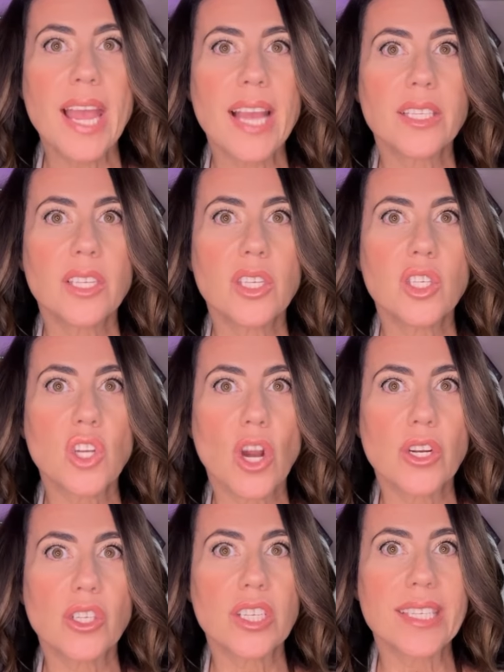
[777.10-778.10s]
excess
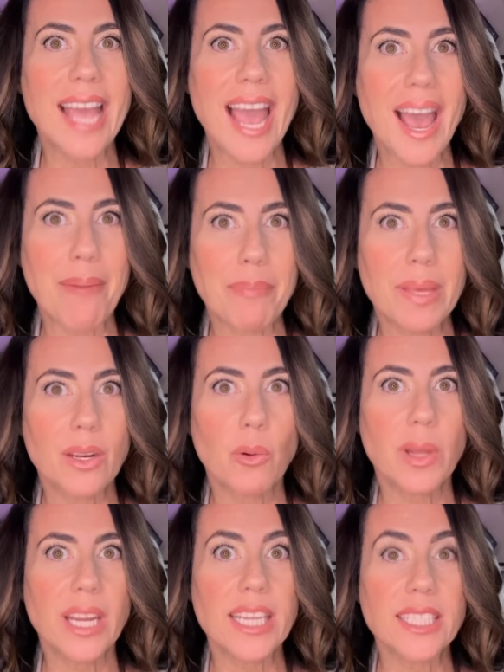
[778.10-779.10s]
charges happen
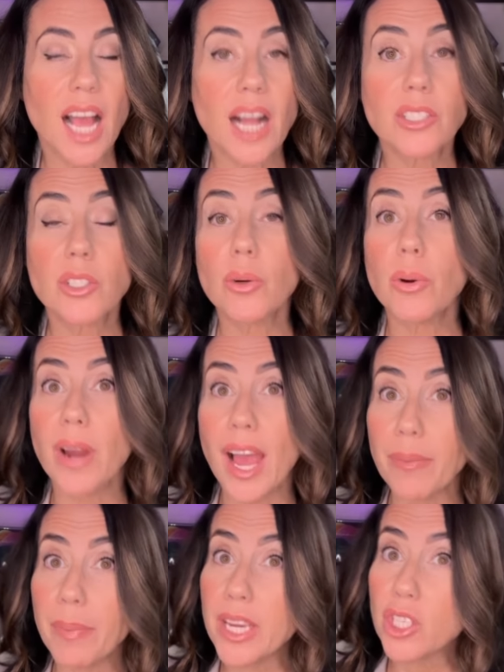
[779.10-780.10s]
when a doctor or
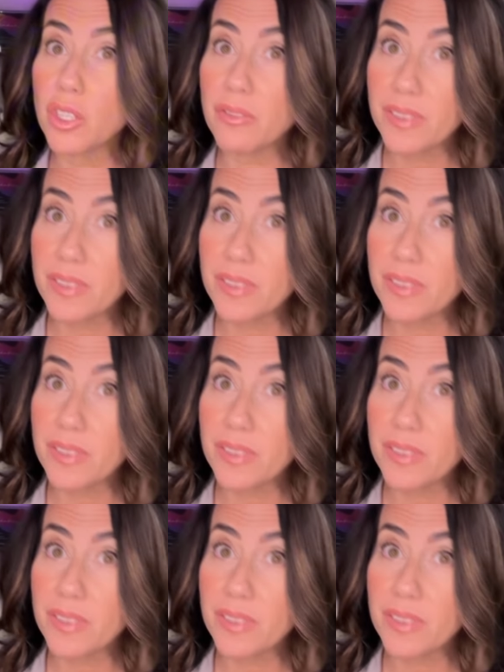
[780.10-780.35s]
outpatient